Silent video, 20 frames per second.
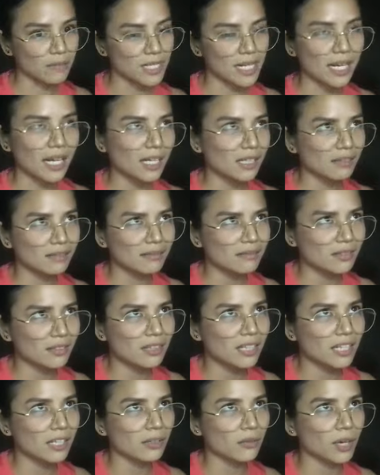and I
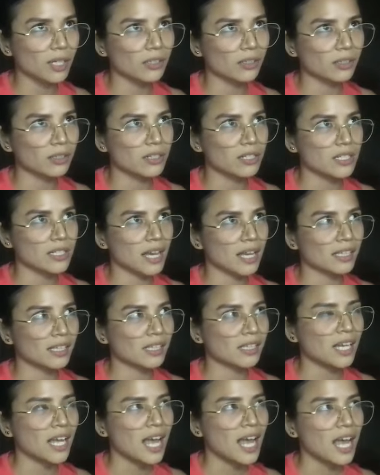didn't quite understand.
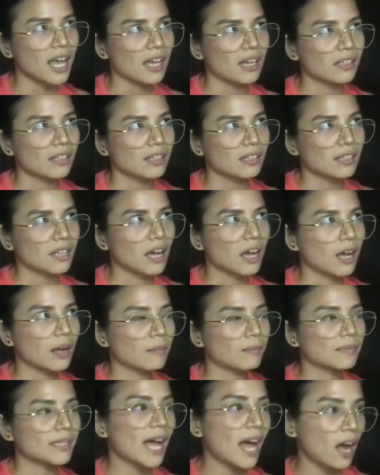And
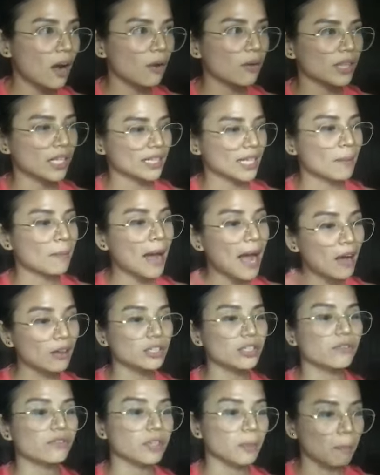now that I'm out
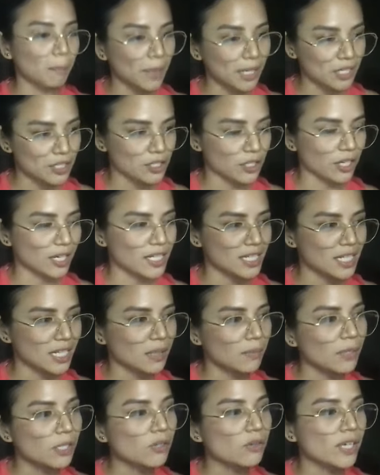of the picture, kasi
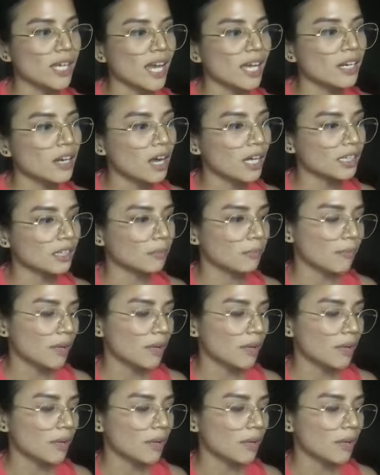diba, you cannot